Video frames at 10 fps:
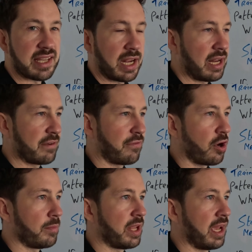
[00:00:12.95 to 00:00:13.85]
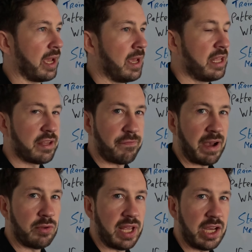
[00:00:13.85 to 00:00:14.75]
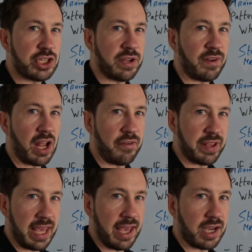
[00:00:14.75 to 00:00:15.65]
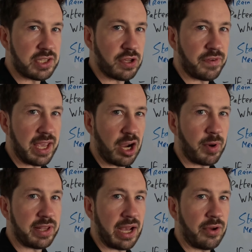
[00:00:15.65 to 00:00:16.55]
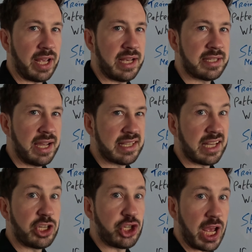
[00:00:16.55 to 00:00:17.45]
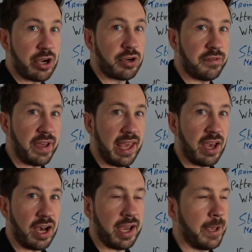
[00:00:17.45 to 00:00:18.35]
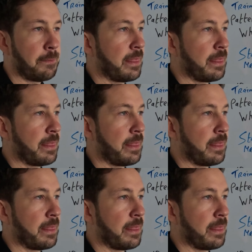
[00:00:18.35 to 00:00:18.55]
They kind of like form the foundation of a lot of the AI stuff you hear about nowadays. It's like generative AI.